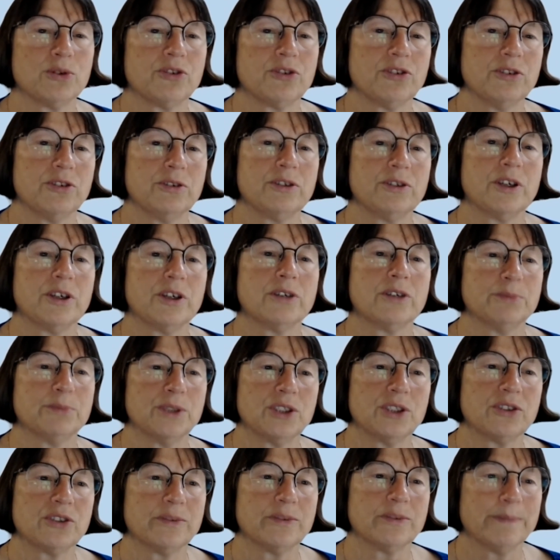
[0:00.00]
to
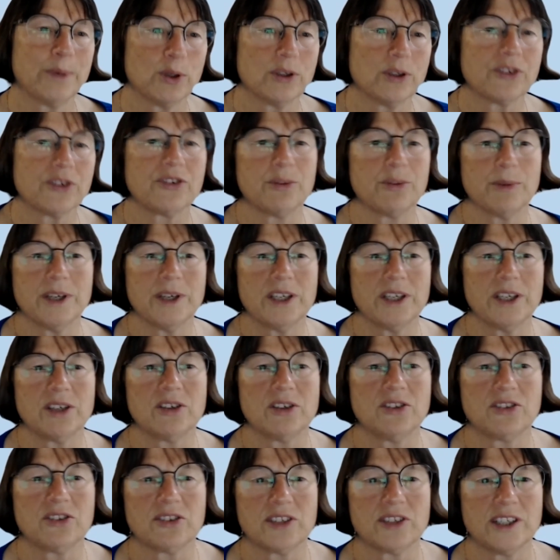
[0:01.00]
government and
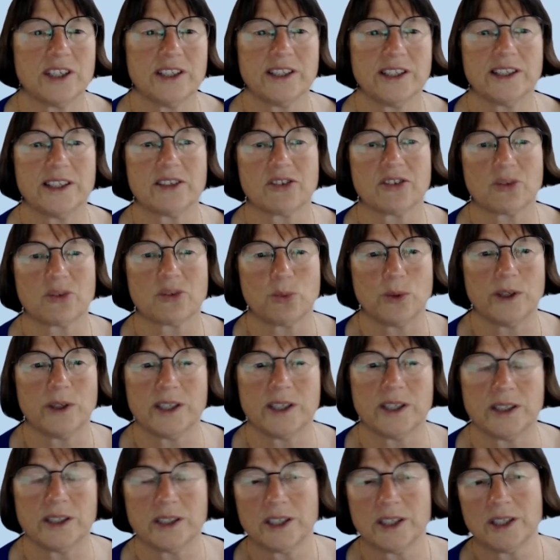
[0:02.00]
policymakers. And that's
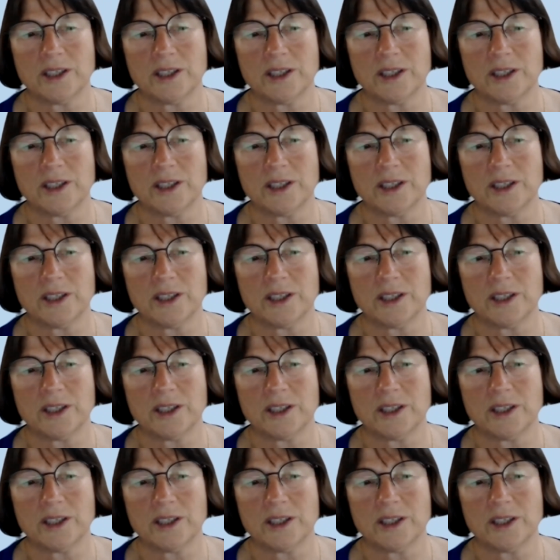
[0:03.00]
where